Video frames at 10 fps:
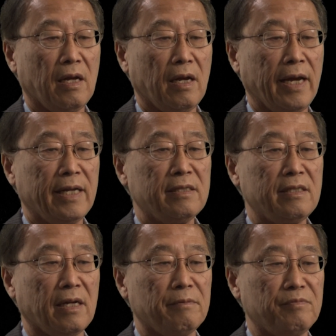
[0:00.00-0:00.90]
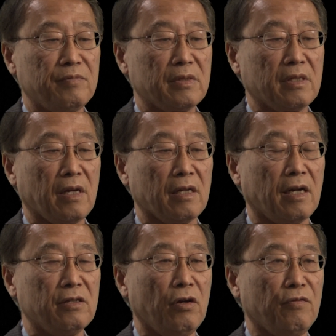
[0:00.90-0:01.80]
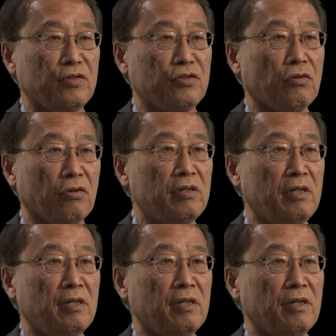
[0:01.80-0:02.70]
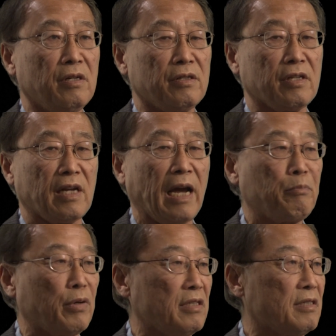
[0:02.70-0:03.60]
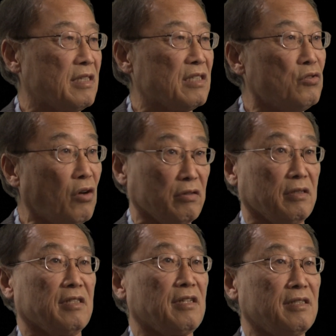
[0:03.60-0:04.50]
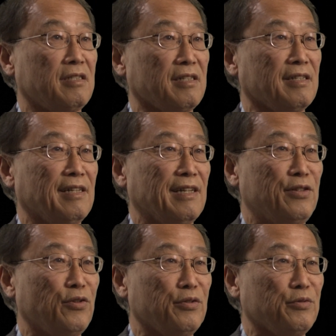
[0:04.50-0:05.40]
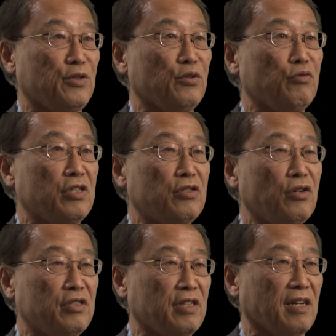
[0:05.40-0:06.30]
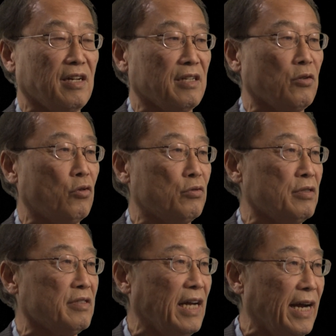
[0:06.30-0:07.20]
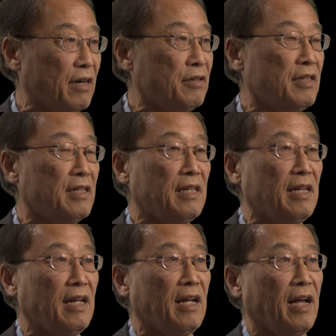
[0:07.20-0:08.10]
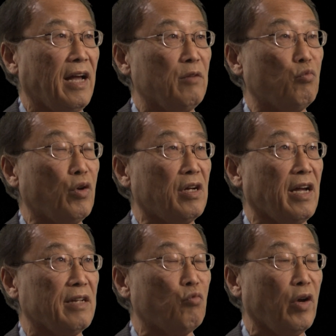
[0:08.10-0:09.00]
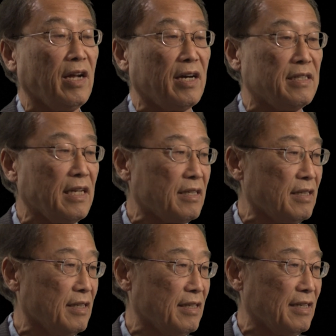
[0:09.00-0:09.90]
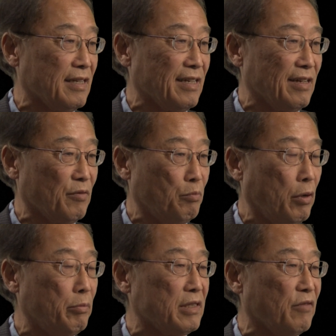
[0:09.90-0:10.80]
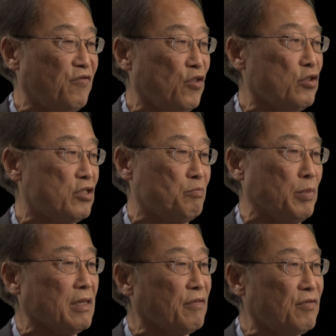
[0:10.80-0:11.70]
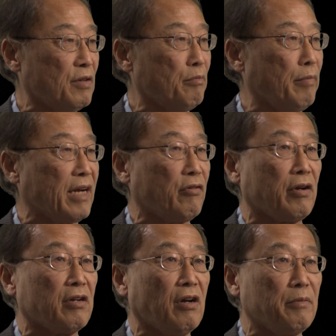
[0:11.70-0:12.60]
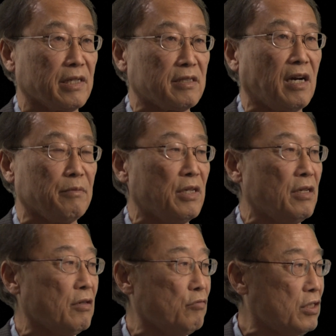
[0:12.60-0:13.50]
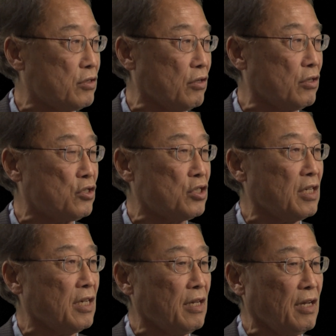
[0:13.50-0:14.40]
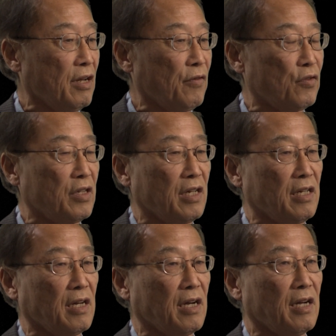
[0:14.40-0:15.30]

And I know for sure that APRA does not, as I said, do research at all now. And when I did probably the first bit of macroeconomic type research for the